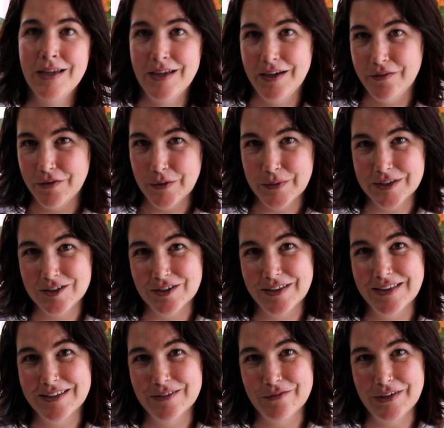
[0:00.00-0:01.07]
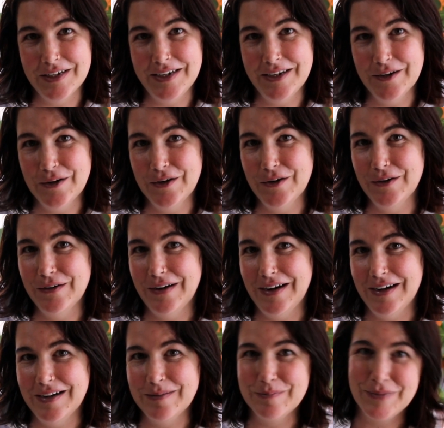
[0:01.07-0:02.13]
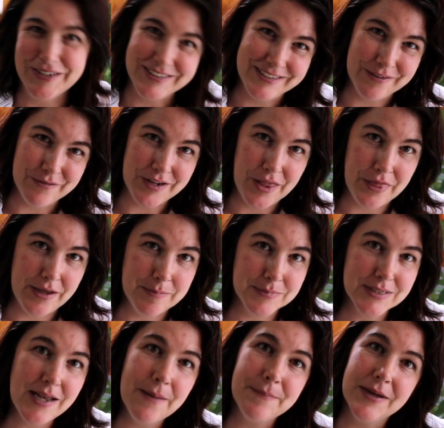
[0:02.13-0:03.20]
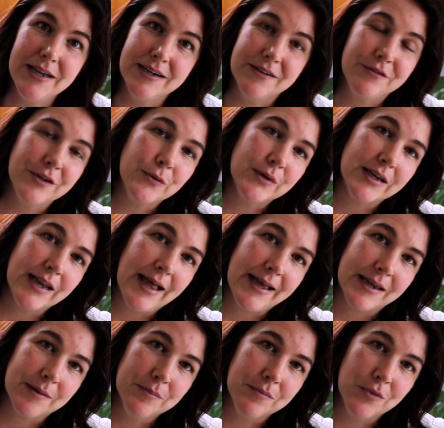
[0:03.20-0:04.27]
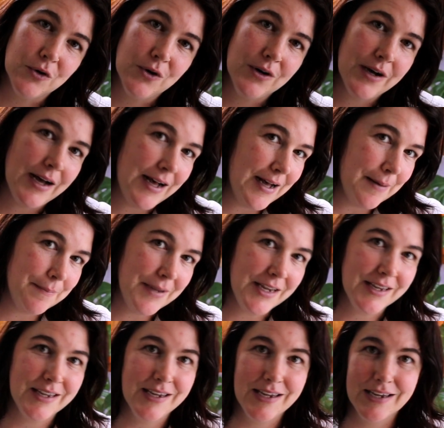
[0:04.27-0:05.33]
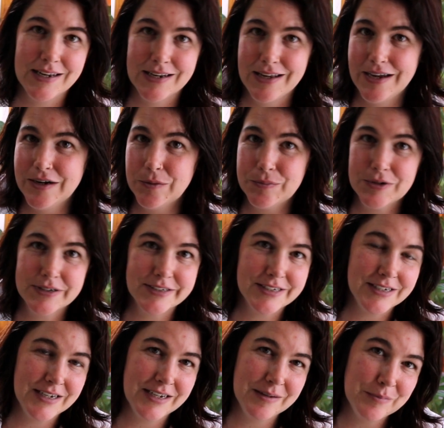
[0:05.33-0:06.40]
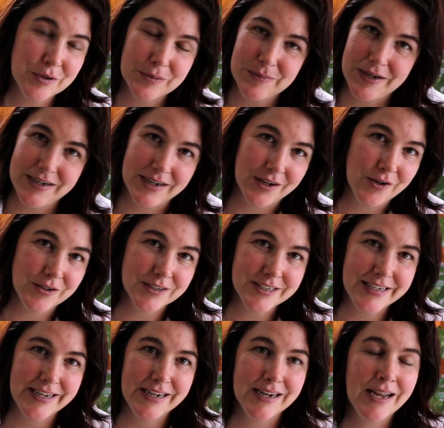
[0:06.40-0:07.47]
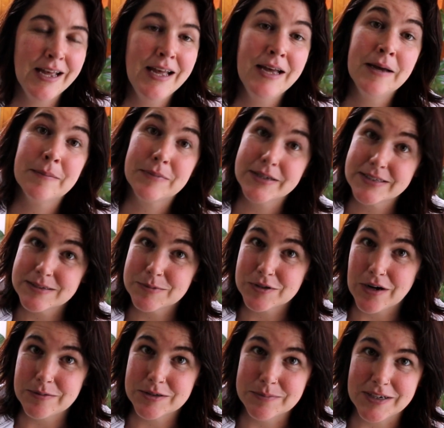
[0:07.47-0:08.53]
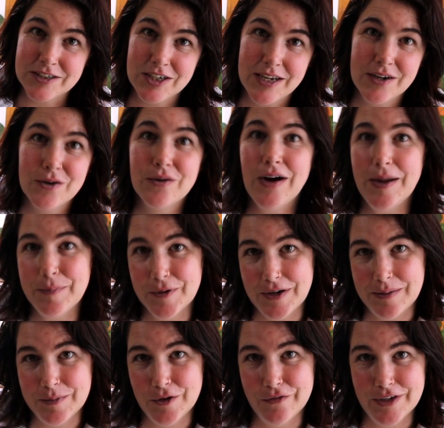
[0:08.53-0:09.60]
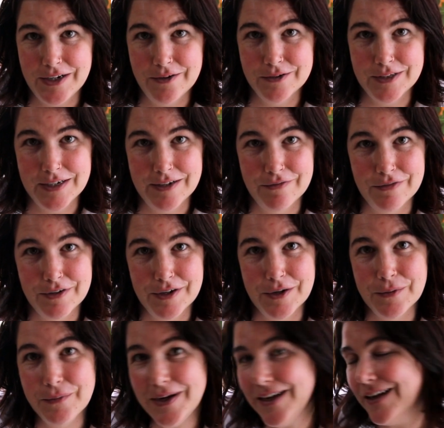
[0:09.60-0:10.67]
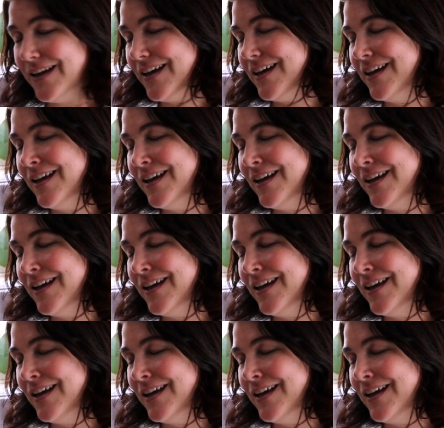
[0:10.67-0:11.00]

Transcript: If you enjoyed this video, please give it a thumbs up, and if you would like more art making, lino printing, bookbinding content, please subscribe to my channel. I put up new videos every week.